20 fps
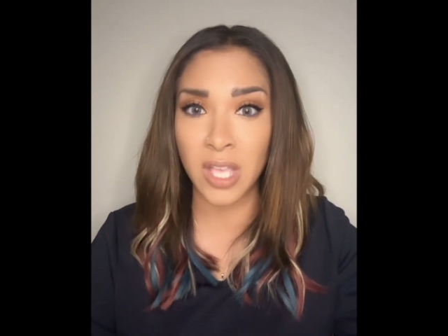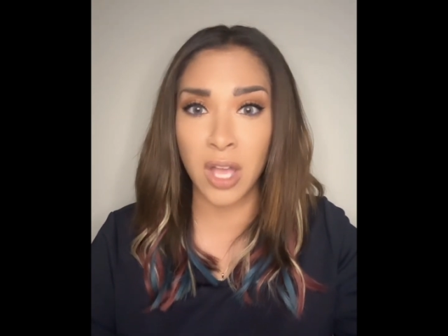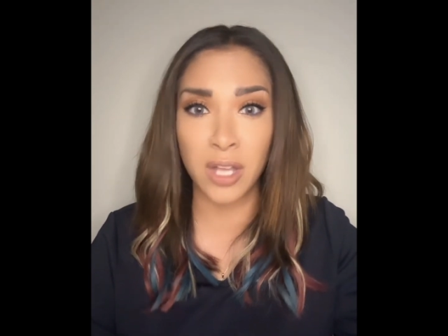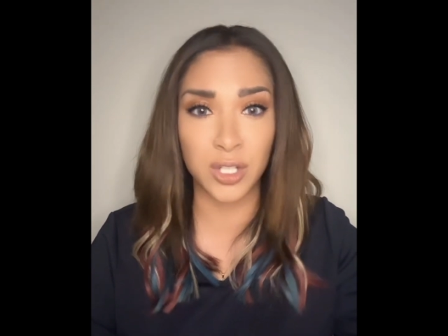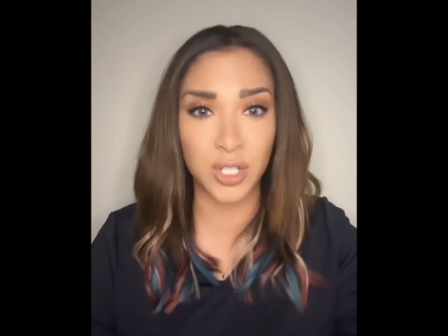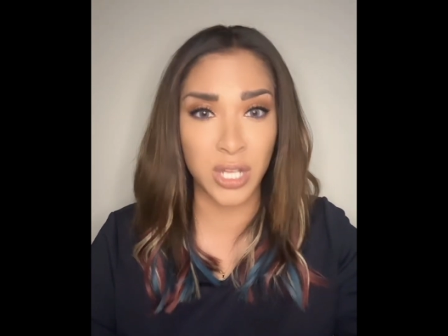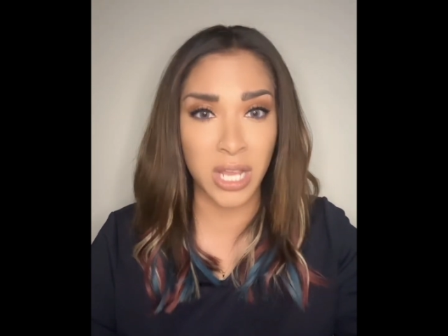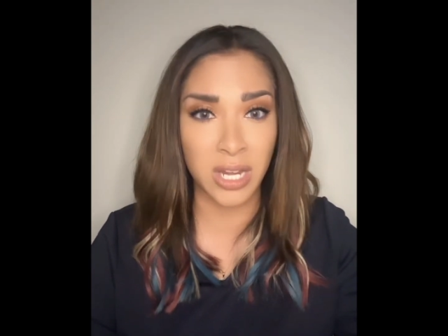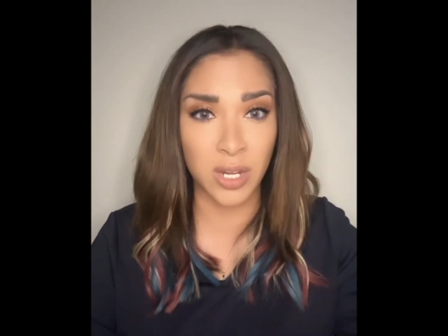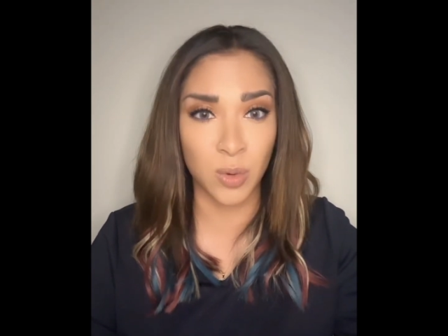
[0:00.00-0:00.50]

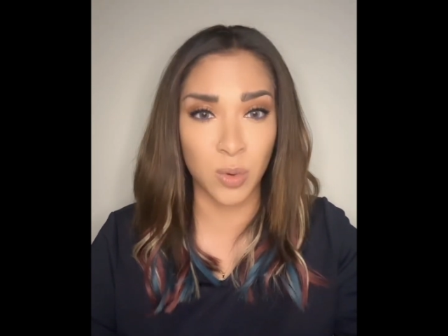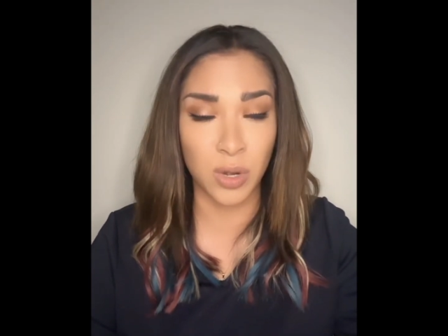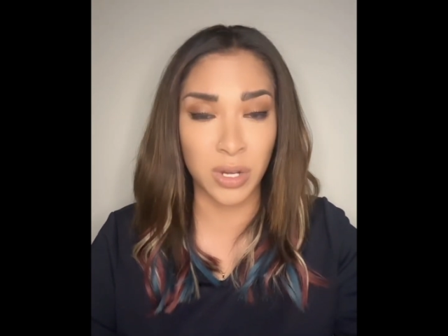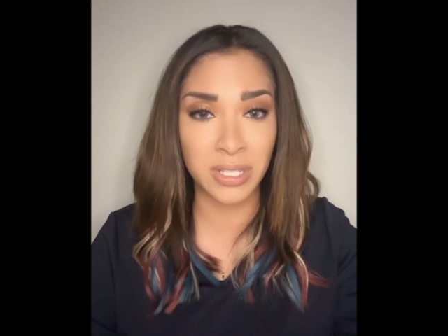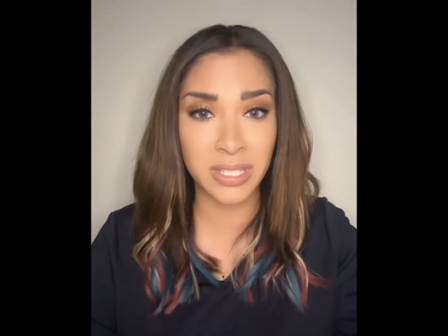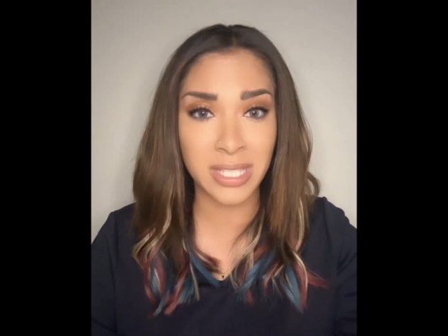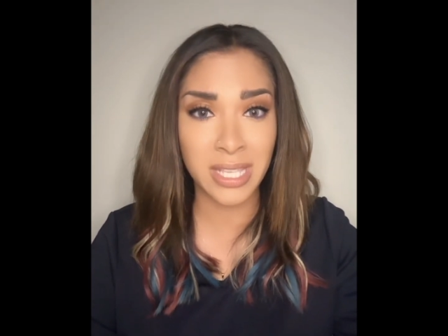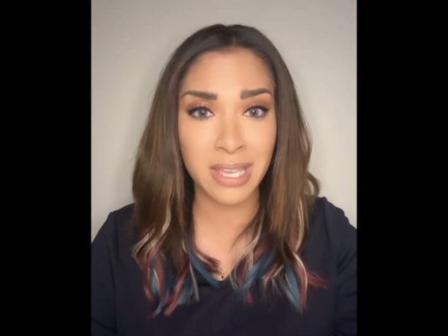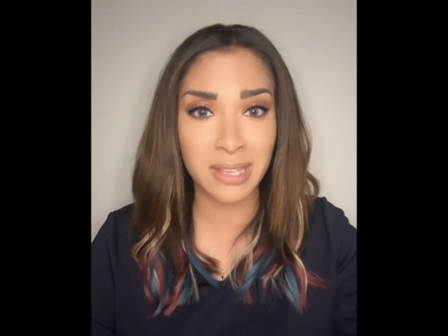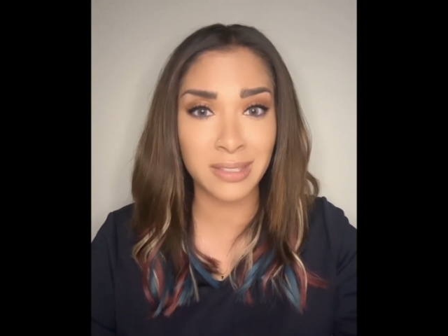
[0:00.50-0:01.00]
on
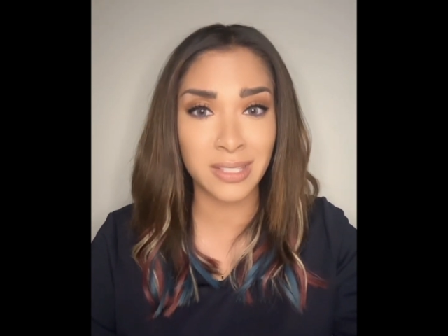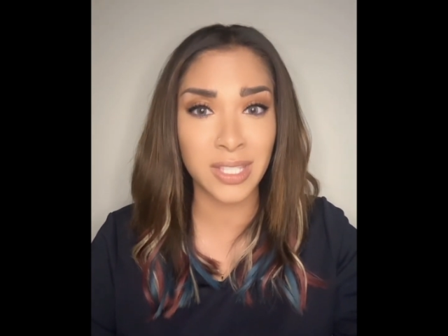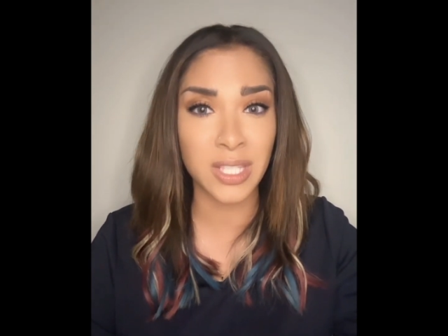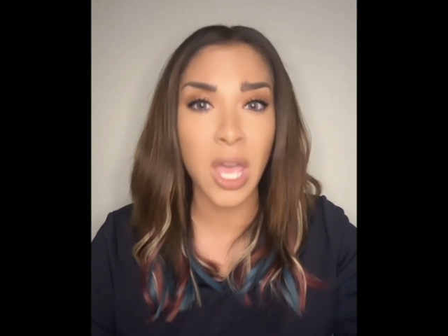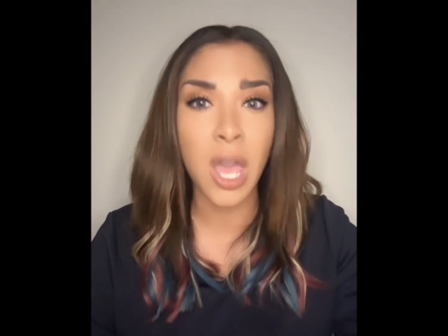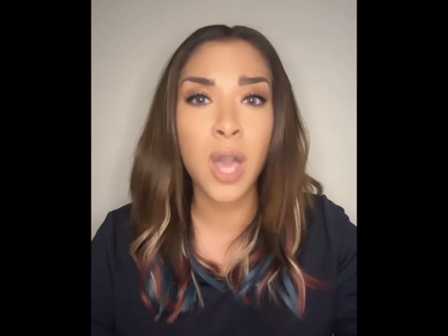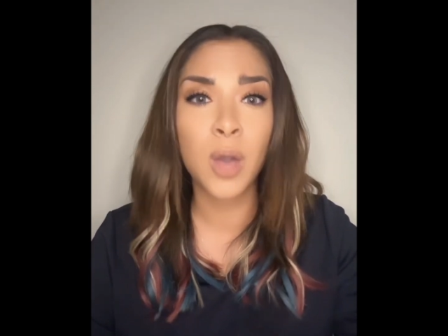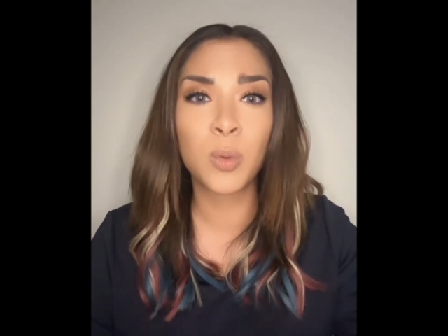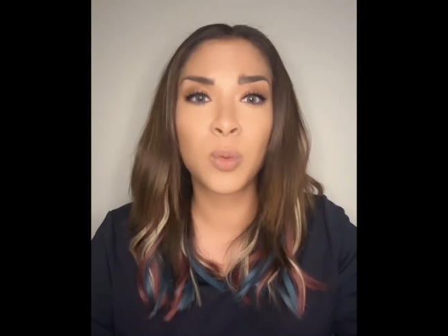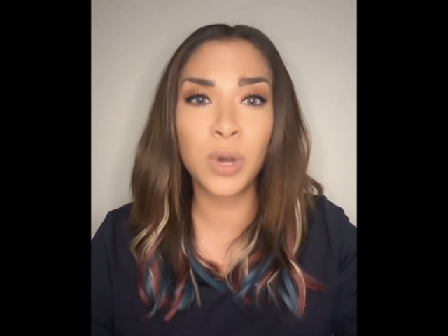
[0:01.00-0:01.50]
January
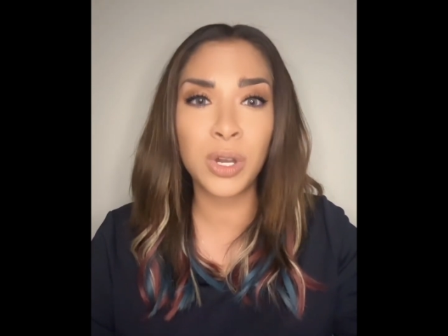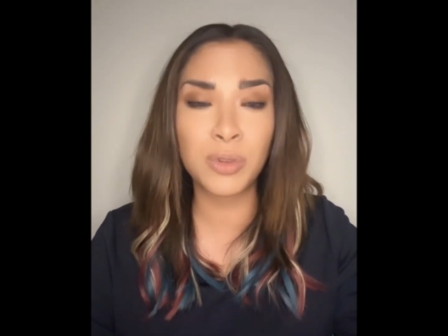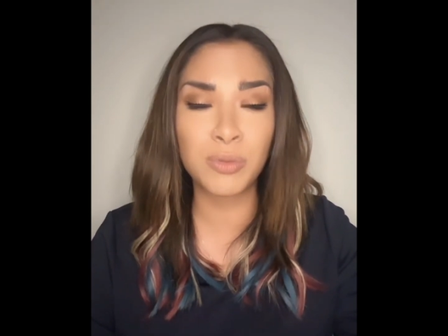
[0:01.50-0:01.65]
6th would